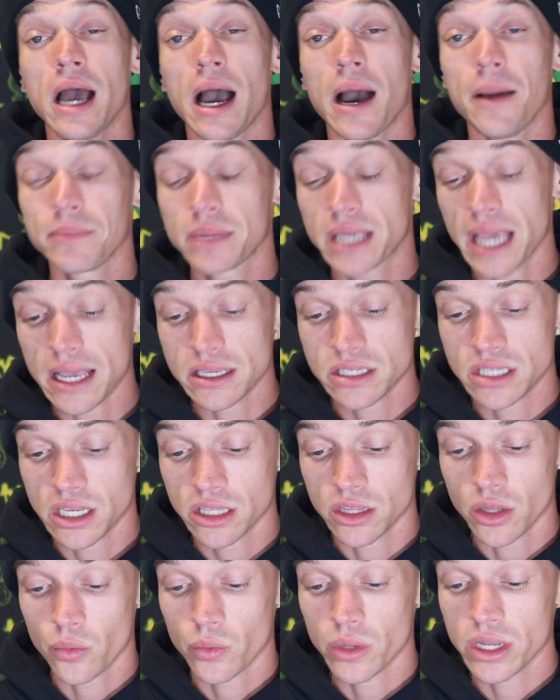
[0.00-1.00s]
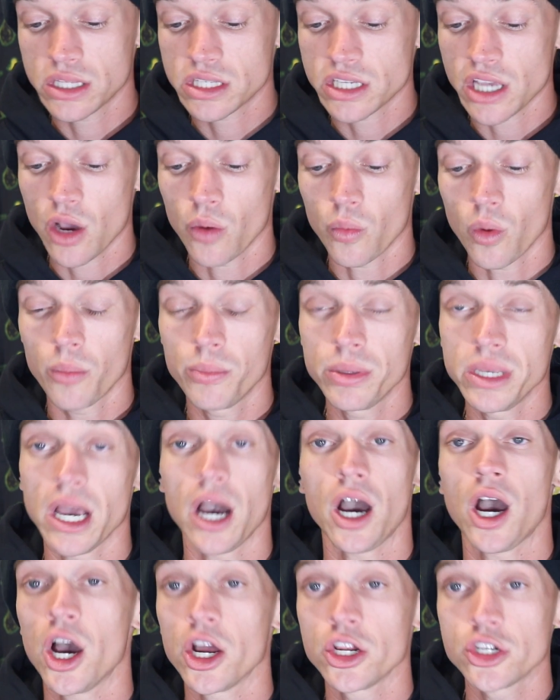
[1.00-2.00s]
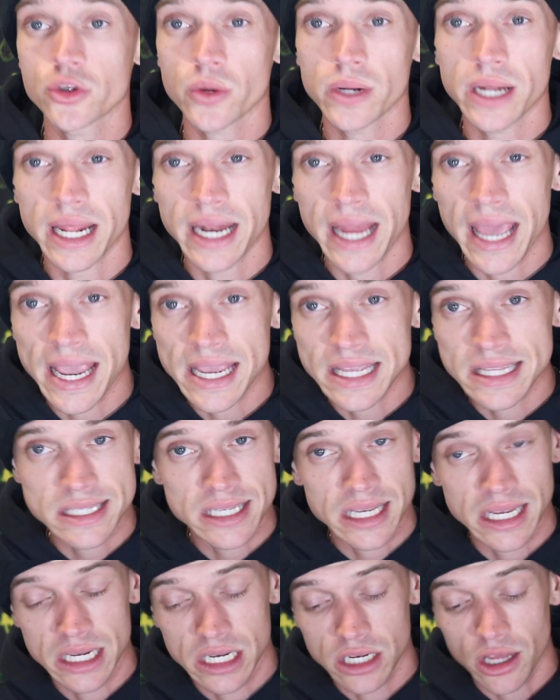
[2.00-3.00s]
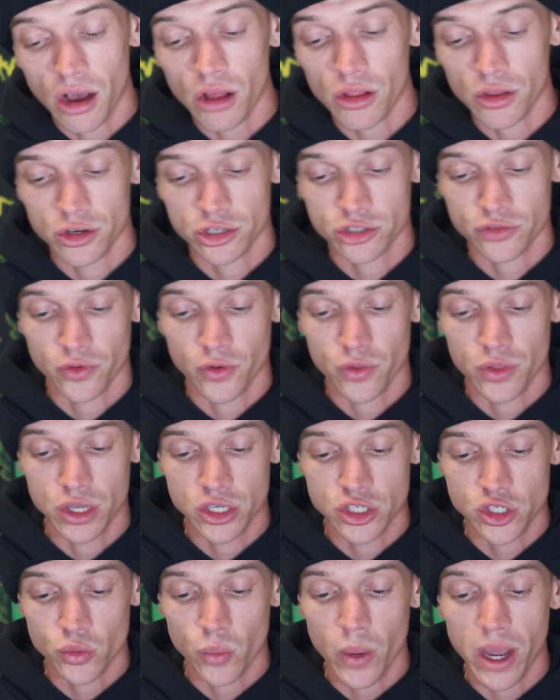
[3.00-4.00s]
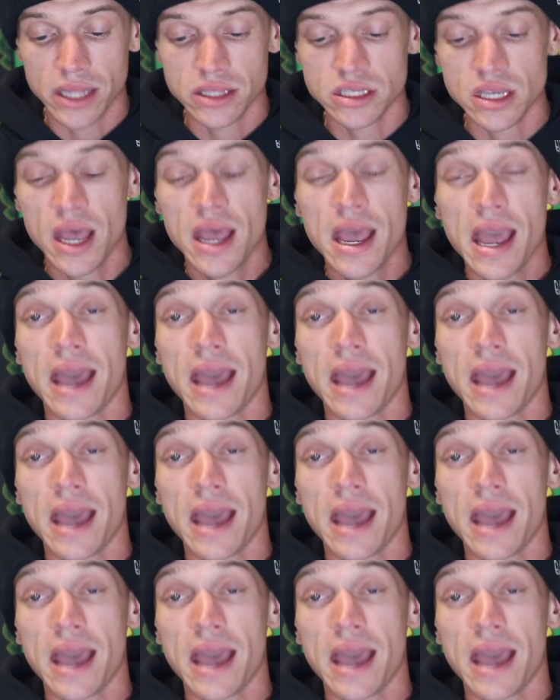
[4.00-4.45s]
I'm guessing the retail will be $118 for these sweats,